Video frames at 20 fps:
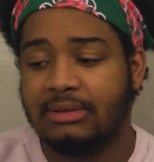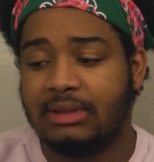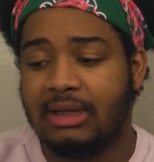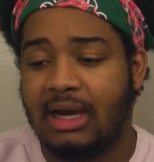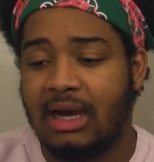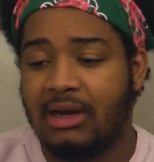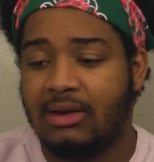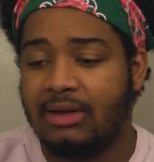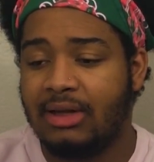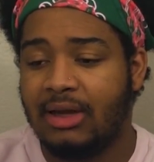
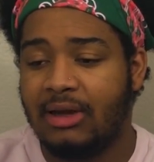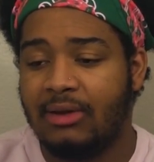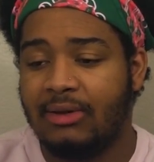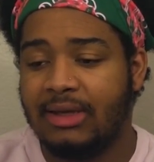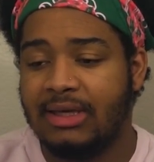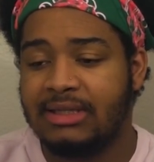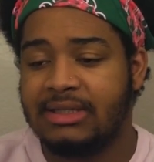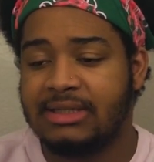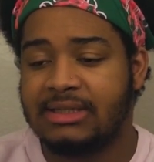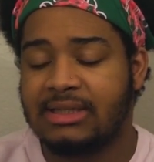I don't know,
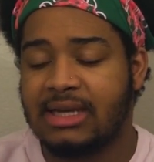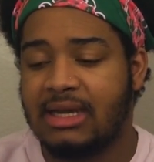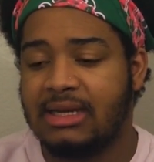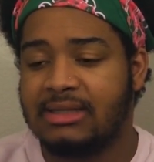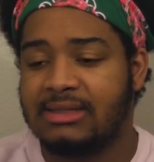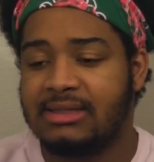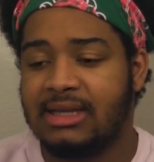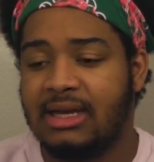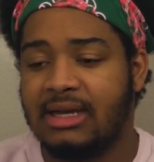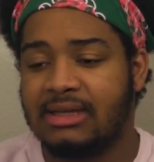it just kind of
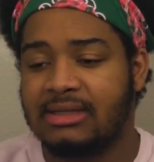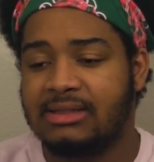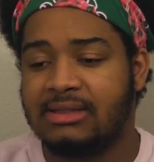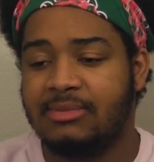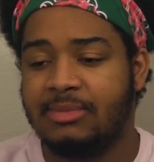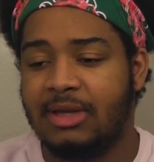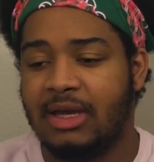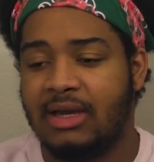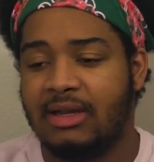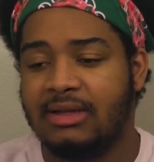sucks, to
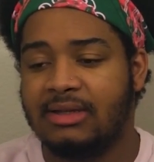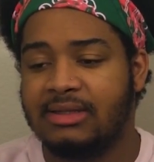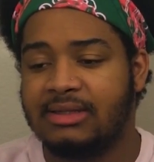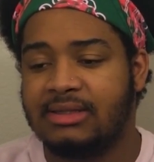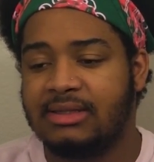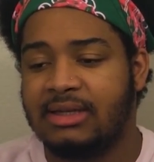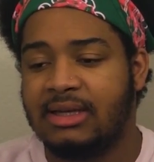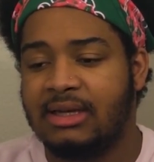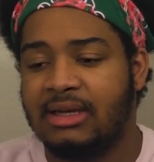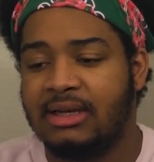be
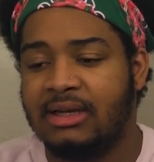honest.